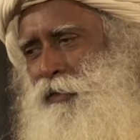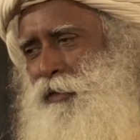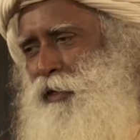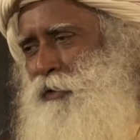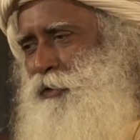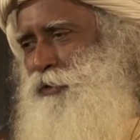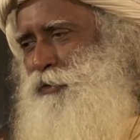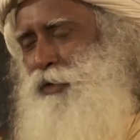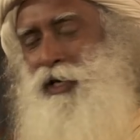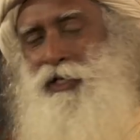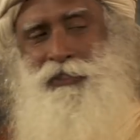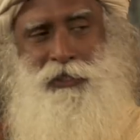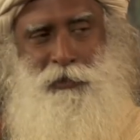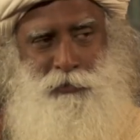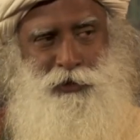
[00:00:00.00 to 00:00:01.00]
Now that you're
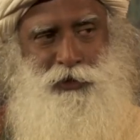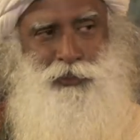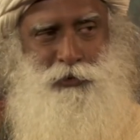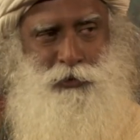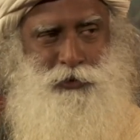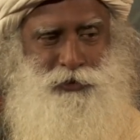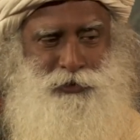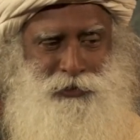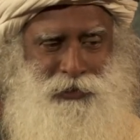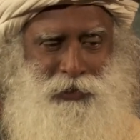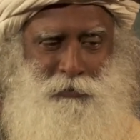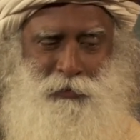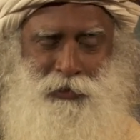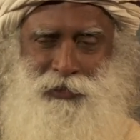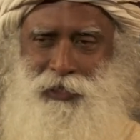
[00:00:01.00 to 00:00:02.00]
asking me this question,
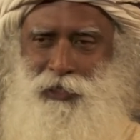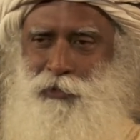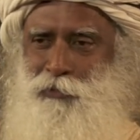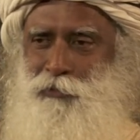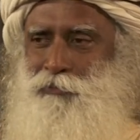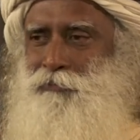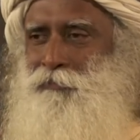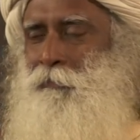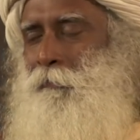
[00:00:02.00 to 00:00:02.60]
let me tell you.